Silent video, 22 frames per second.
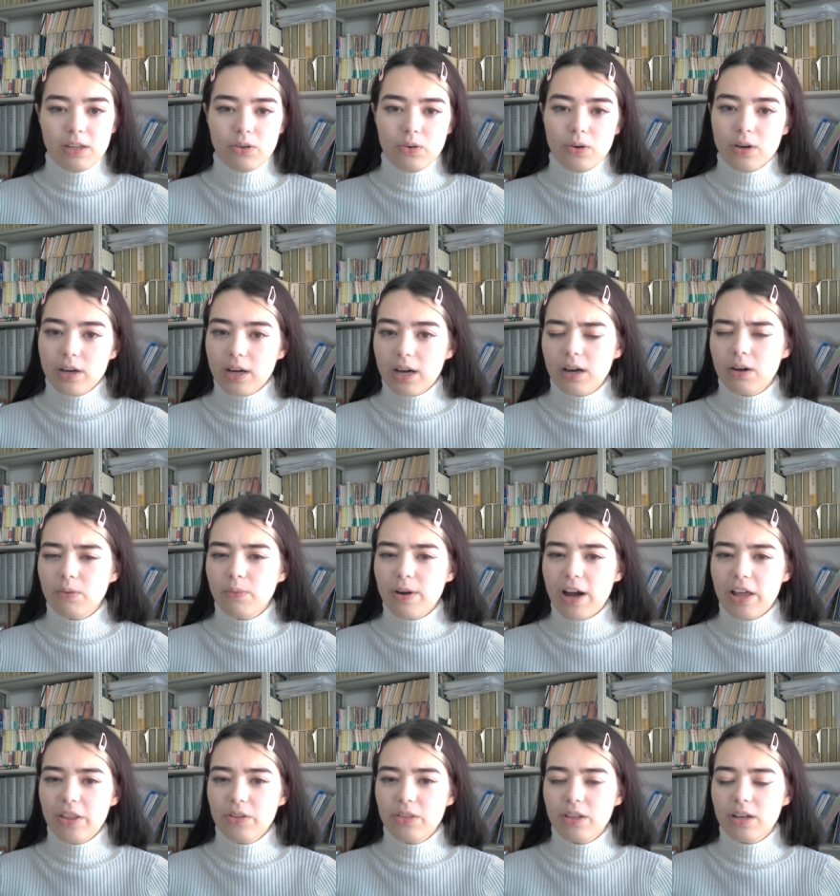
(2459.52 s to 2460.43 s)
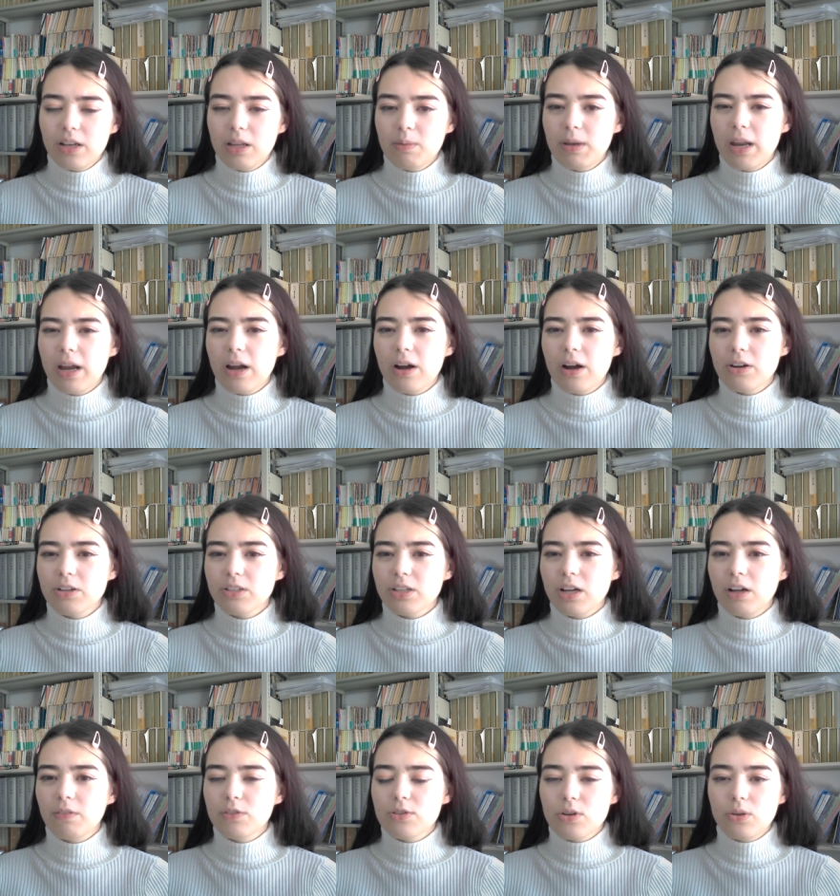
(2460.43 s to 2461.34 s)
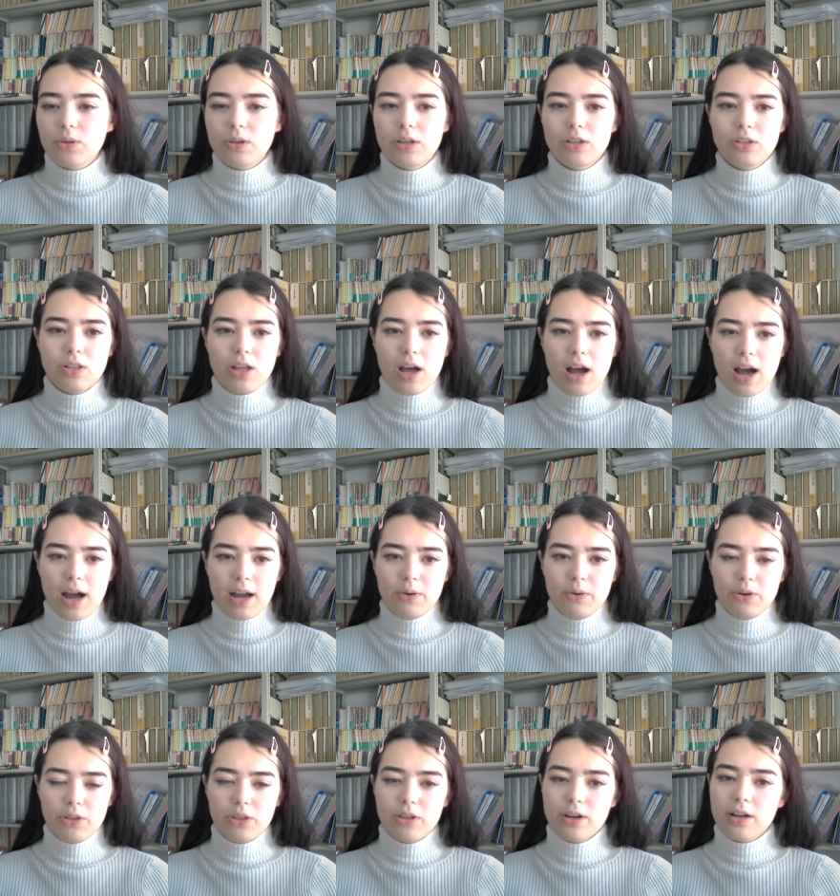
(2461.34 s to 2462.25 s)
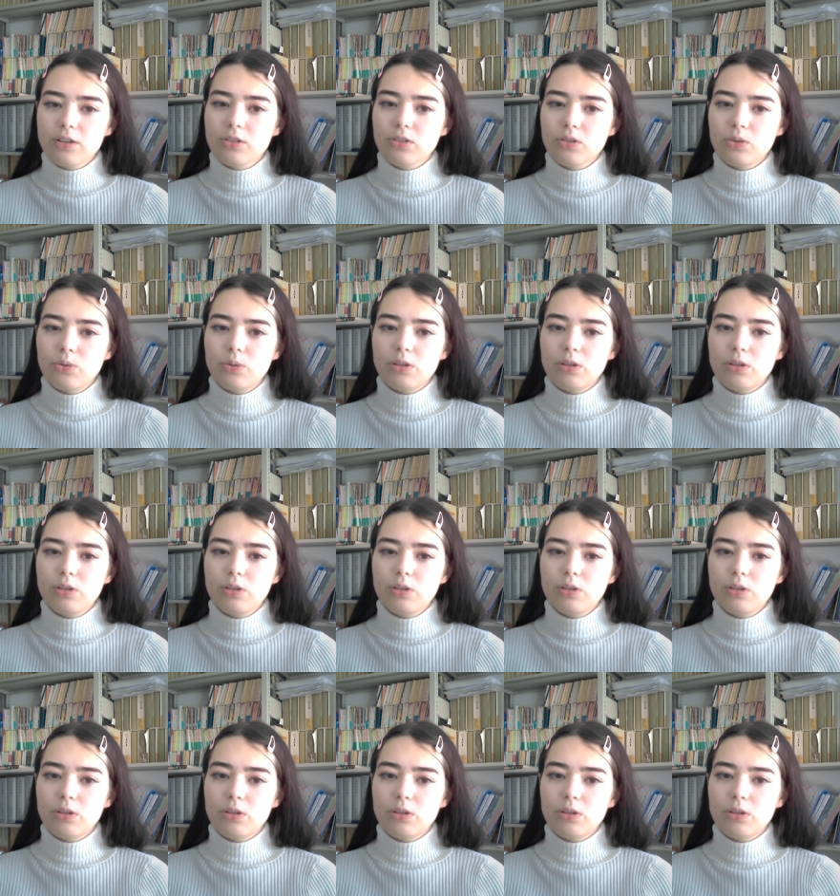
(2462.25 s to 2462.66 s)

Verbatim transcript: Kyoka rather than limiting ourselves solely to the high orthodox school